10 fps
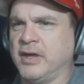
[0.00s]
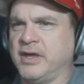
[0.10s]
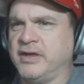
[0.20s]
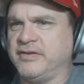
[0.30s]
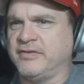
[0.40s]

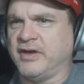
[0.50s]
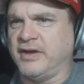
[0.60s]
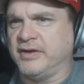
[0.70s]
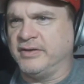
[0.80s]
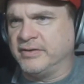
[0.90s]
He's
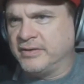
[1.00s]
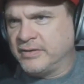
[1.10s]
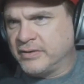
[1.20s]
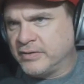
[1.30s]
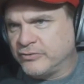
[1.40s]

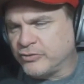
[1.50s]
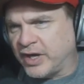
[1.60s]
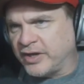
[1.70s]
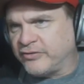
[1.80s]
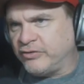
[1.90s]
trying
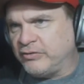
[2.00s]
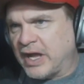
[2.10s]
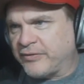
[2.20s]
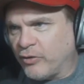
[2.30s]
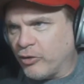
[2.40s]
to tune
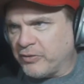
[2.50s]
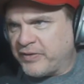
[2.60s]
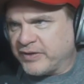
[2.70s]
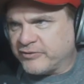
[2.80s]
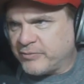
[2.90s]
out the horrible
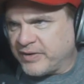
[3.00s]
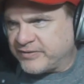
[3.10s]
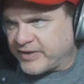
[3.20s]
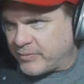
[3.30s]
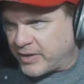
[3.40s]
things that are being
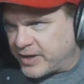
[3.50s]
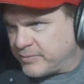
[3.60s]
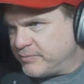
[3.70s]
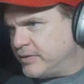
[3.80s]
said about him